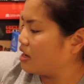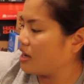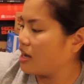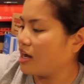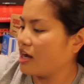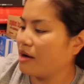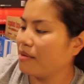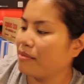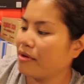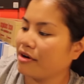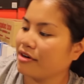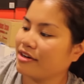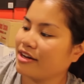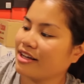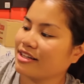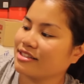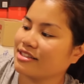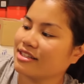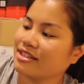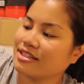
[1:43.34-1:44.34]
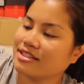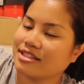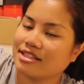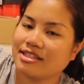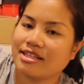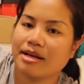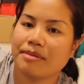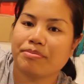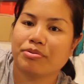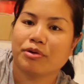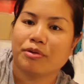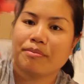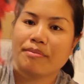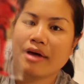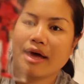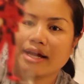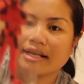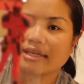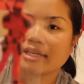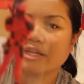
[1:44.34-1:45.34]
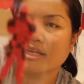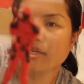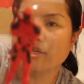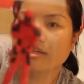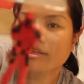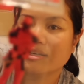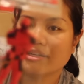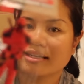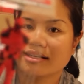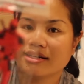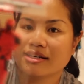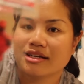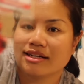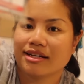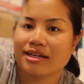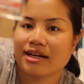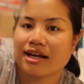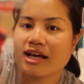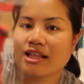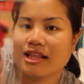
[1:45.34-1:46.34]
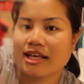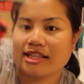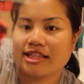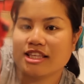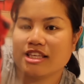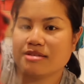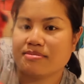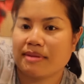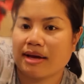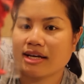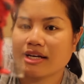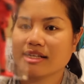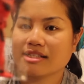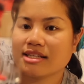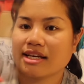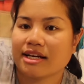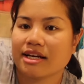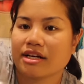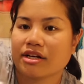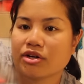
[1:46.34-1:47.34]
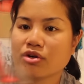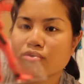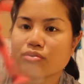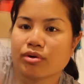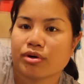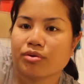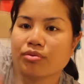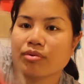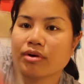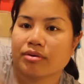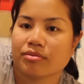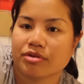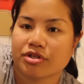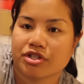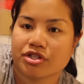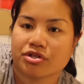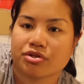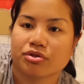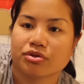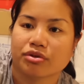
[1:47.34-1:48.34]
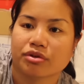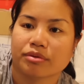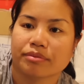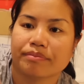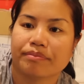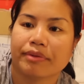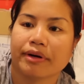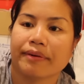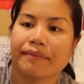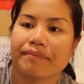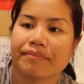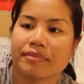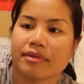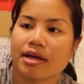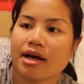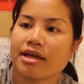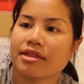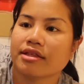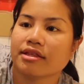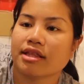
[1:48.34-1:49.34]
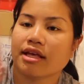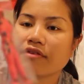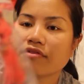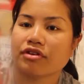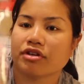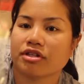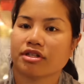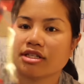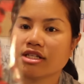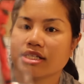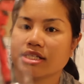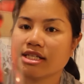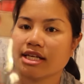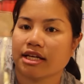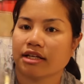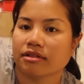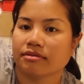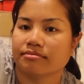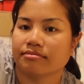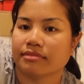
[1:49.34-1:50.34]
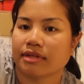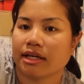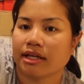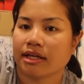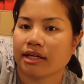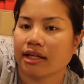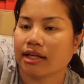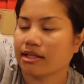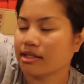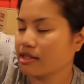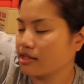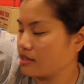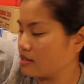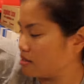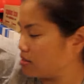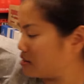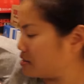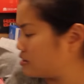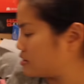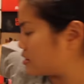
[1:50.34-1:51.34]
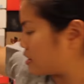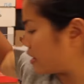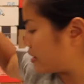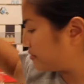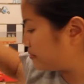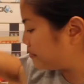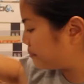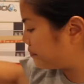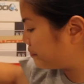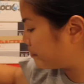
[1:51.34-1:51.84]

Um, our next thing is the Deadpool magnet. I like these magnets. I got a Groot one, which is cool, but I think they have good detail, and I like the design.